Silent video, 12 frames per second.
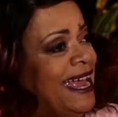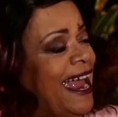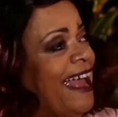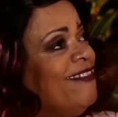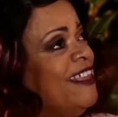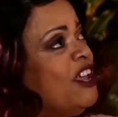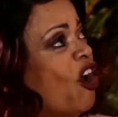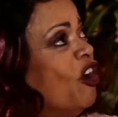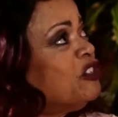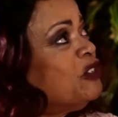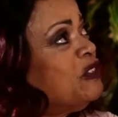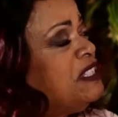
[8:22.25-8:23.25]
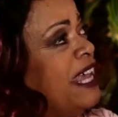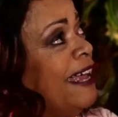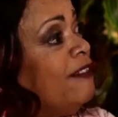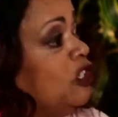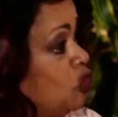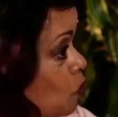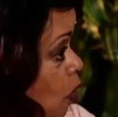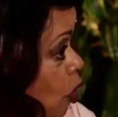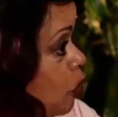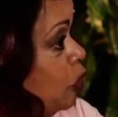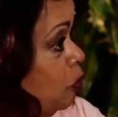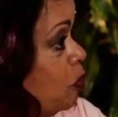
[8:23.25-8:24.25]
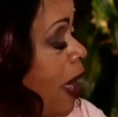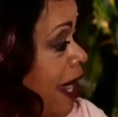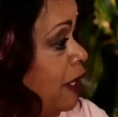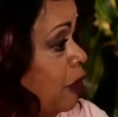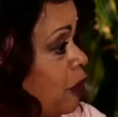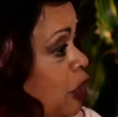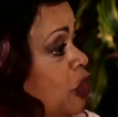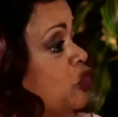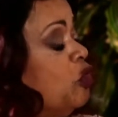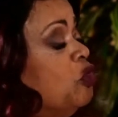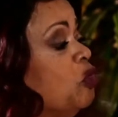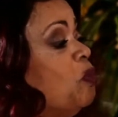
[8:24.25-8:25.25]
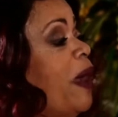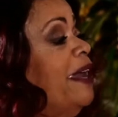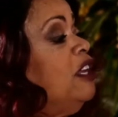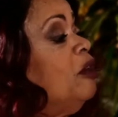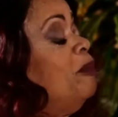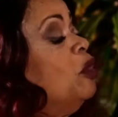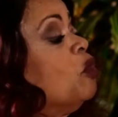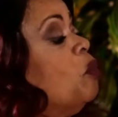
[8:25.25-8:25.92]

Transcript: And they also said that you are a good writer. So you're writing a book.